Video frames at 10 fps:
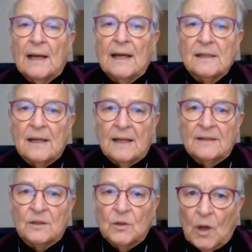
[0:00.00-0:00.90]
and
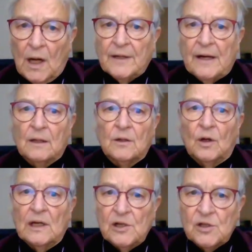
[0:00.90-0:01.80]
the
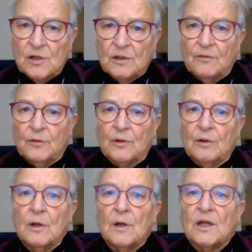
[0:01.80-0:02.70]
coalition
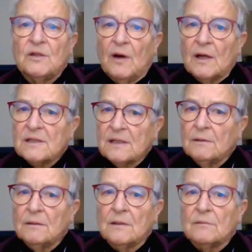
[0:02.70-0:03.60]
for
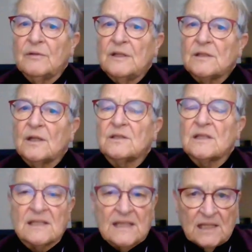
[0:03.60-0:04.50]
advancing
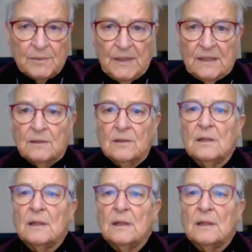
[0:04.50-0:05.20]
research assessment